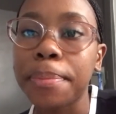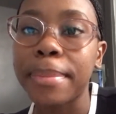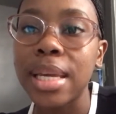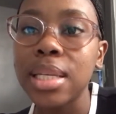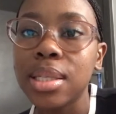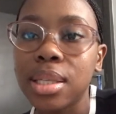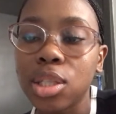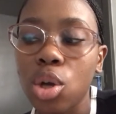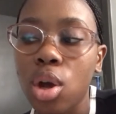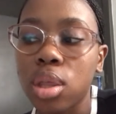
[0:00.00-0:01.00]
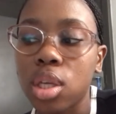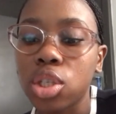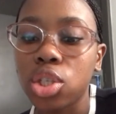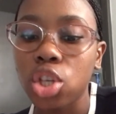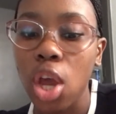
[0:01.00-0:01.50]
me sitting on this
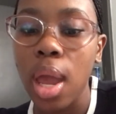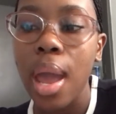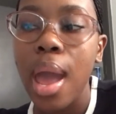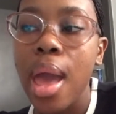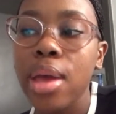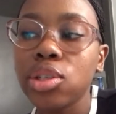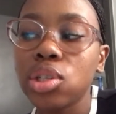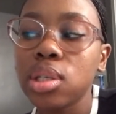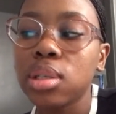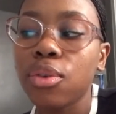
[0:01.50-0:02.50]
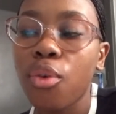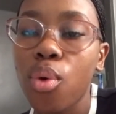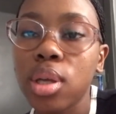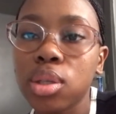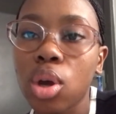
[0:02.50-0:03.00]
chair and just
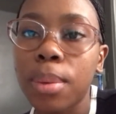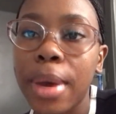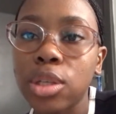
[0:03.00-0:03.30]
focusing on my